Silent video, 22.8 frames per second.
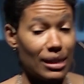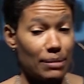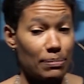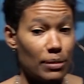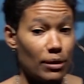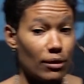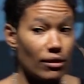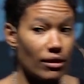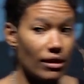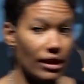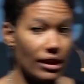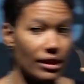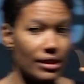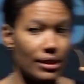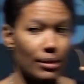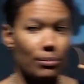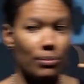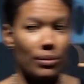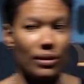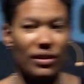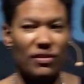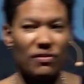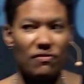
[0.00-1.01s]
ability to
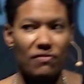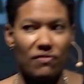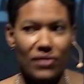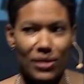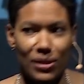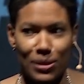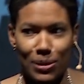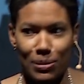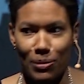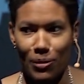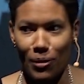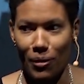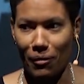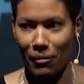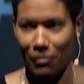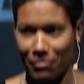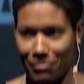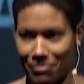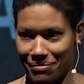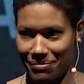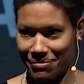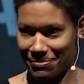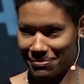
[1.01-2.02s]
be invisible.
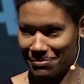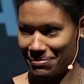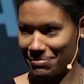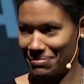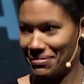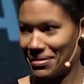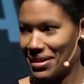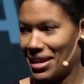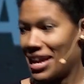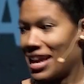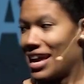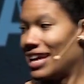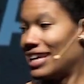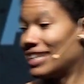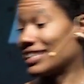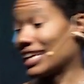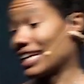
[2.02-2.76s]
He's